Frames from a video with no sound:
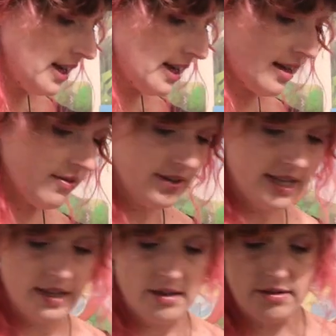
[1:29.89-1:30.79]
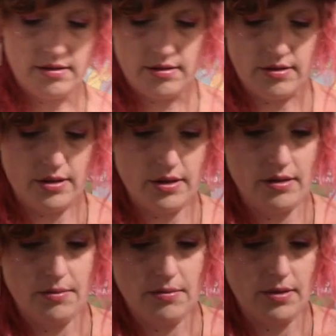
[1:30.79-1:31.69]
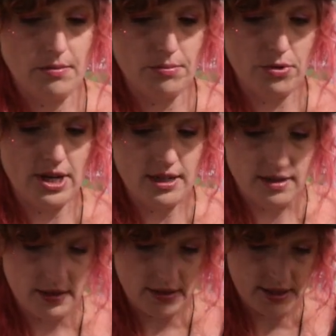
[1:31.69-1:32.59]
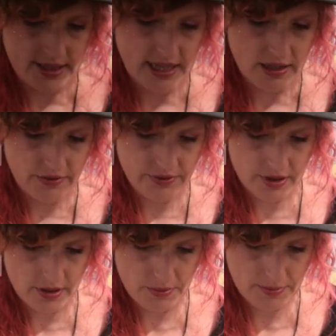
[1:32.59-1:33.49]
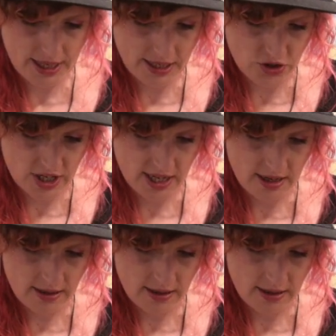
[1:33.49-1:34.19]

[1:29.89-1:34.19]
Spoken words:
carefully break the seal of the packaging.